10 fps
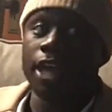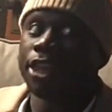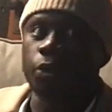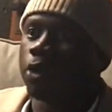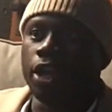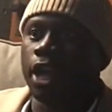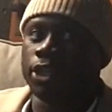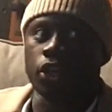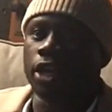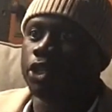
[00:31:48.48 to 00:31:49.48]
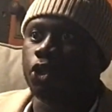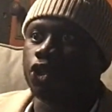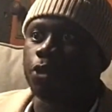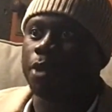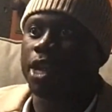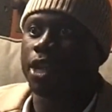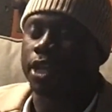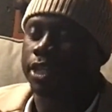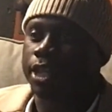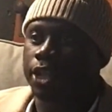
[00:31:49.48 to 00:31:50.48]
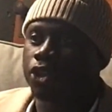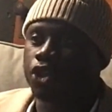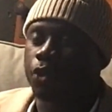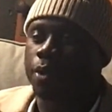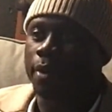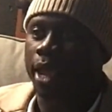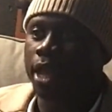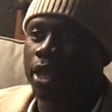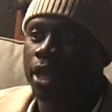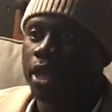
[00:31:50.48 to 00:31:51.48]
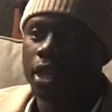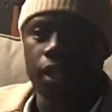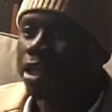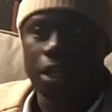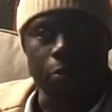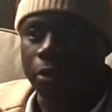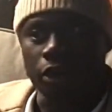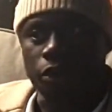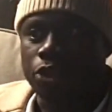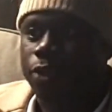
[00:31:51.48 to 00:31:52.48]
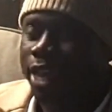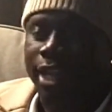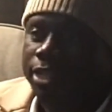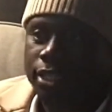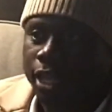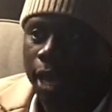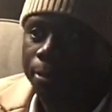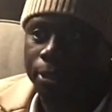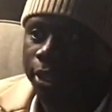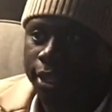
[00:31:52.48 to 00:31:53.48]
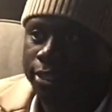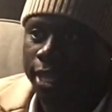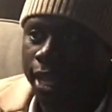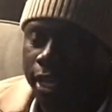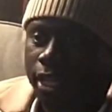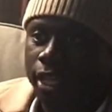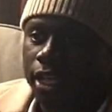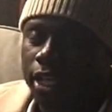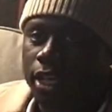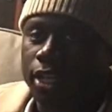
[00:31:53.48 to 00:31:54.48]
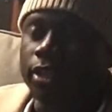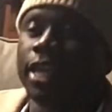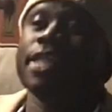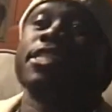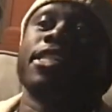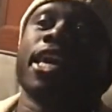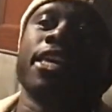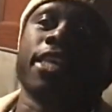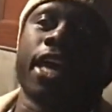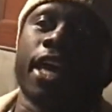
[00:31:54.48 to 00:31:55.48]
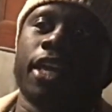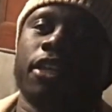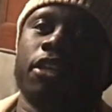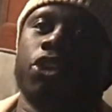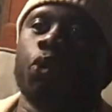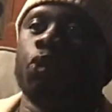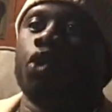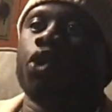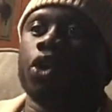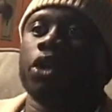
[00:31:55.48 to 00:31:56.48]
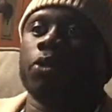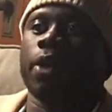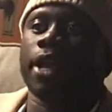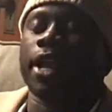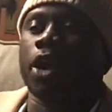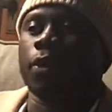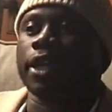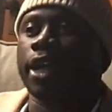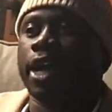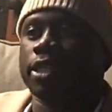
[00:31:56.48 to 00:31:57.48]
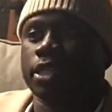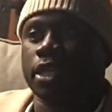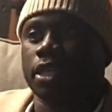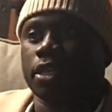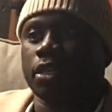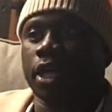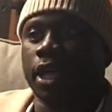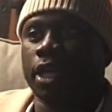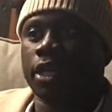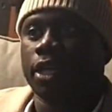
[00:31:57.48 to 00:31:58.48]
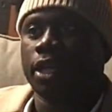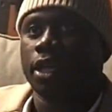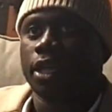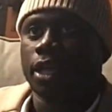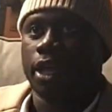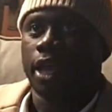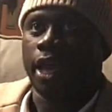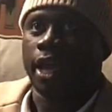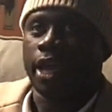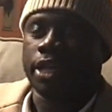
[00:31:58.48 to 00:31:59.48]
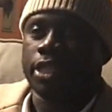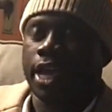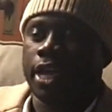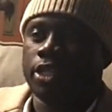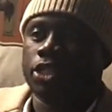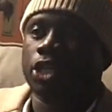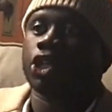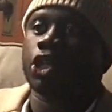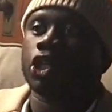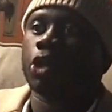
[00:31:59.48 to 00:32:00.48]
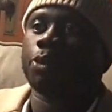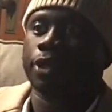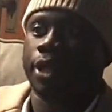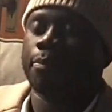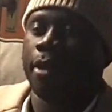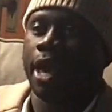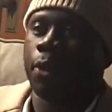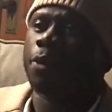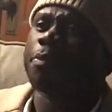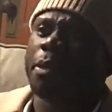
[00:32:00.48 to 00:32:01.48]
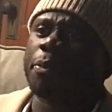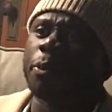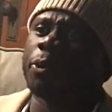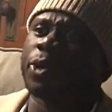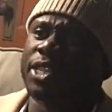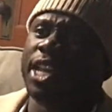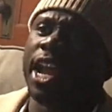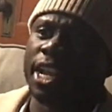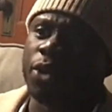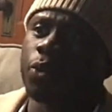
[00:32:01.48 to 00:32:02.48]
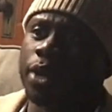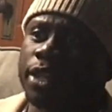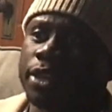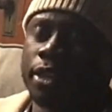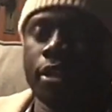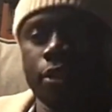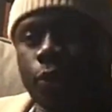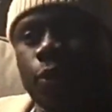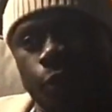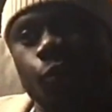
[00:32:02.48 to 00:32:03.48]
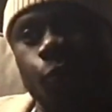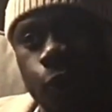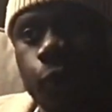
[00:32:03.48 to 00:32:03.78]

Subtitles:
I think as long as social media continues to remain, bro, you can't stop things that they say that the war right now in Gaza, right, has had such a global impact with people more siding with the quote unquote